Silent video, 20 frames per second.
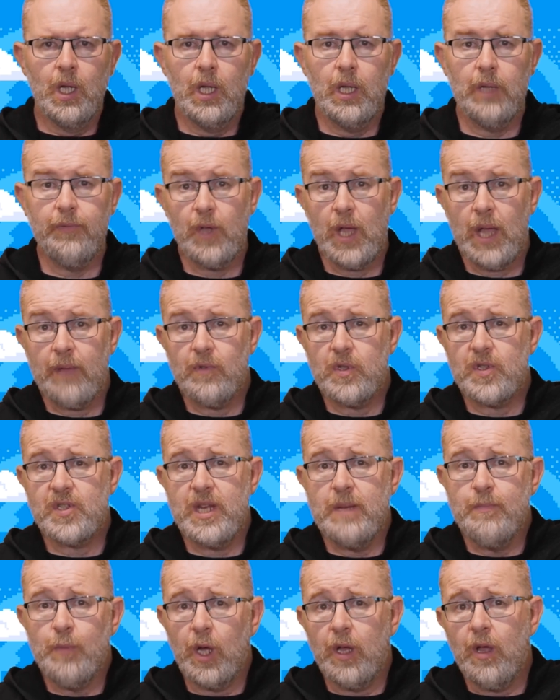If you haven't
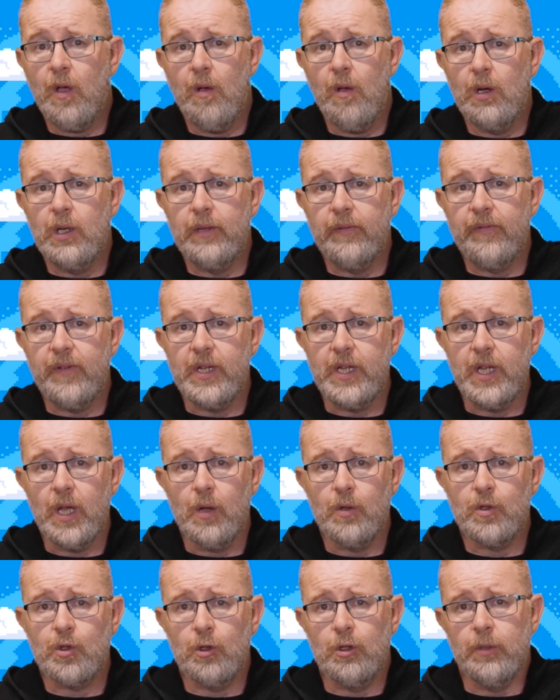seen my earlier
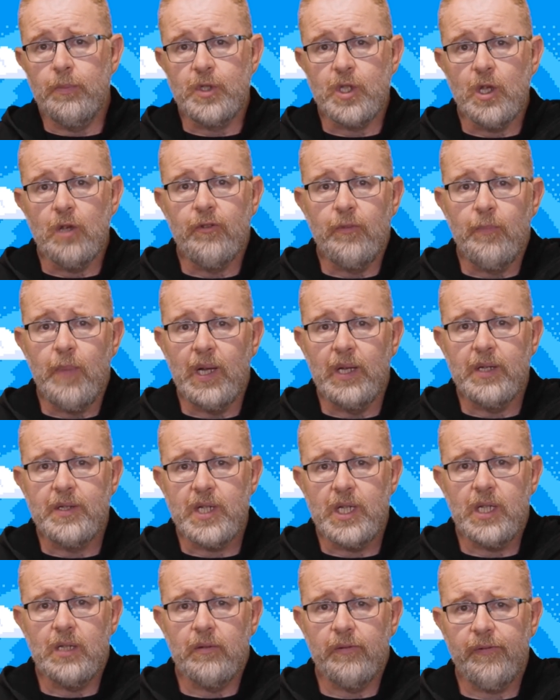videos on
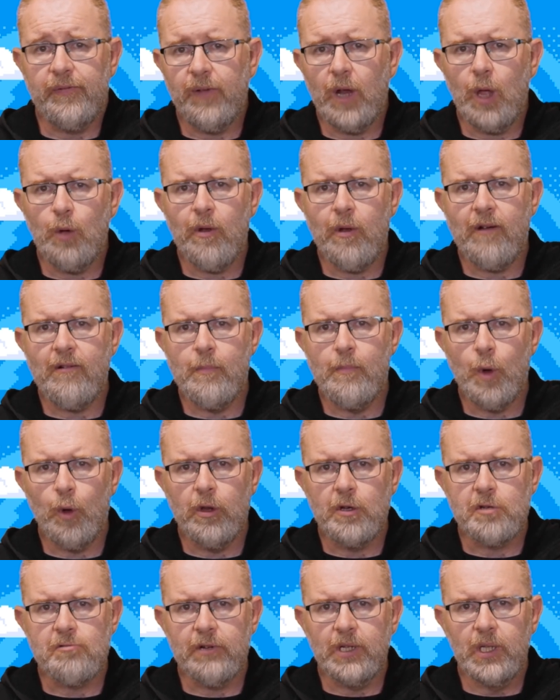observability and flow error
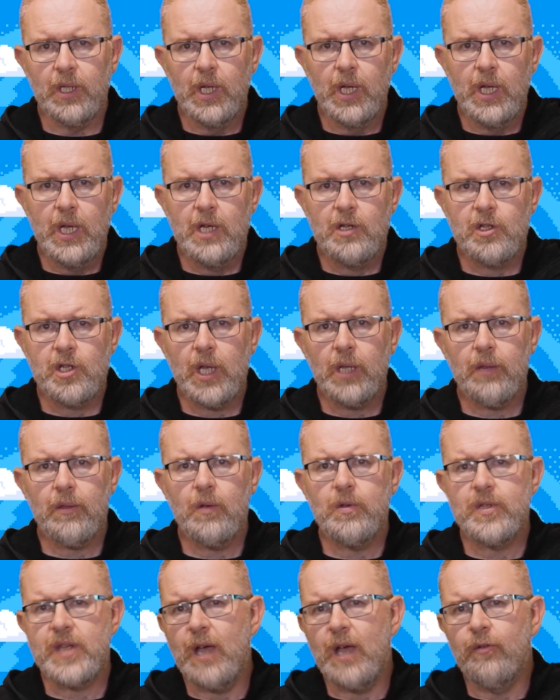monitoring, check
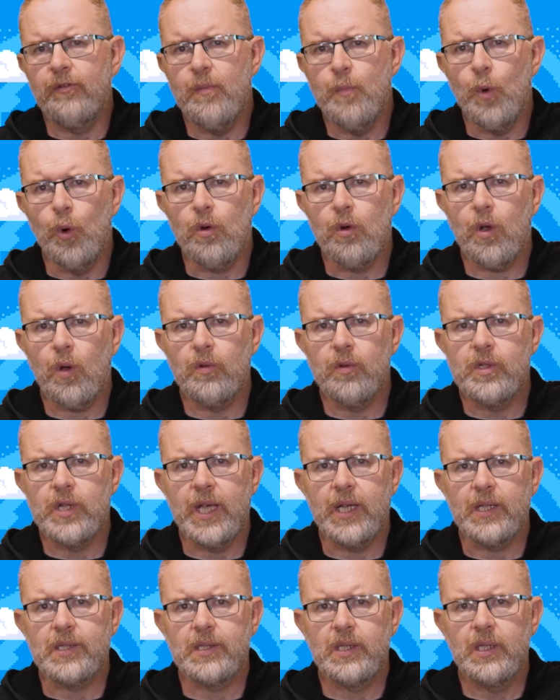those out for more
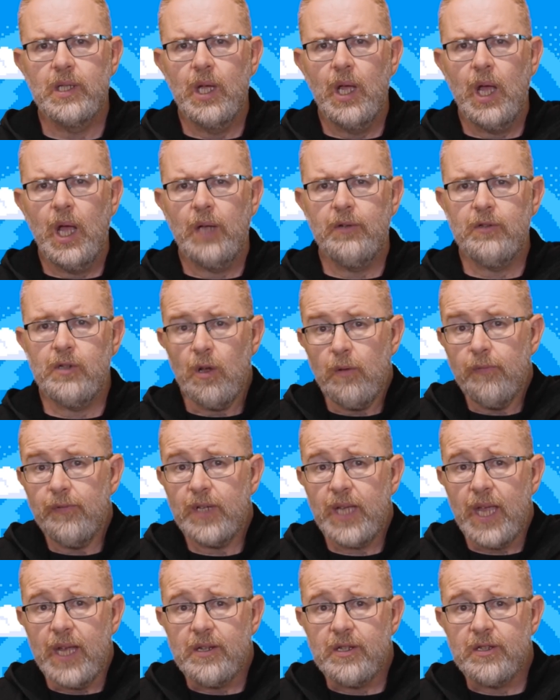context. And don't
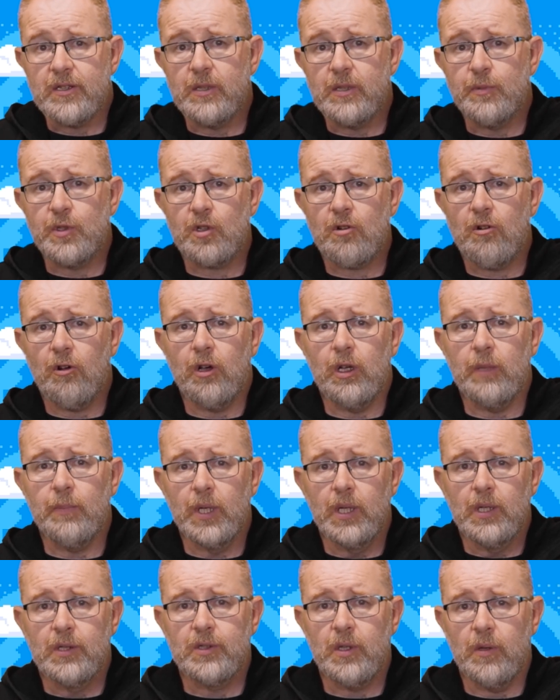forget to subscribe
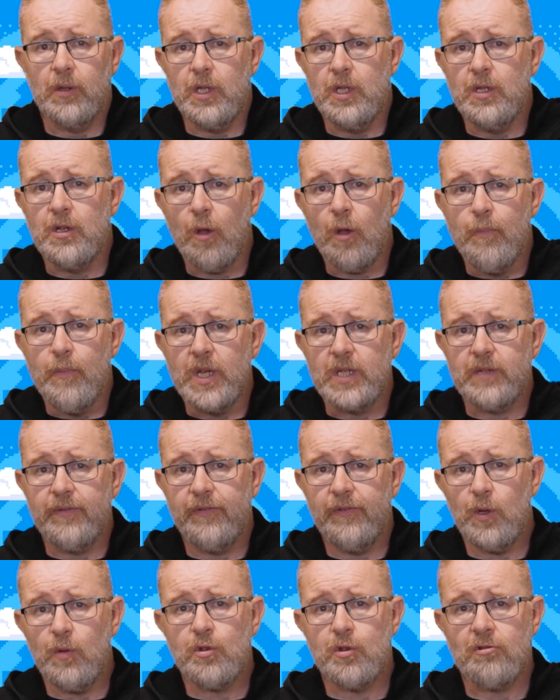so that you don't miss
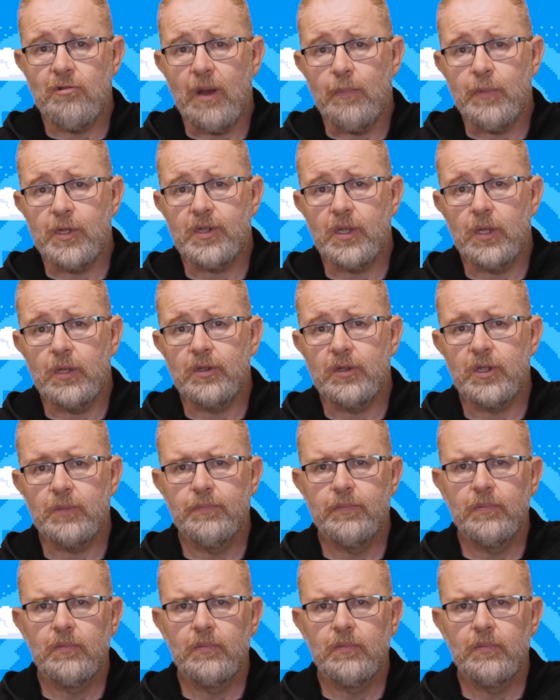future episodes.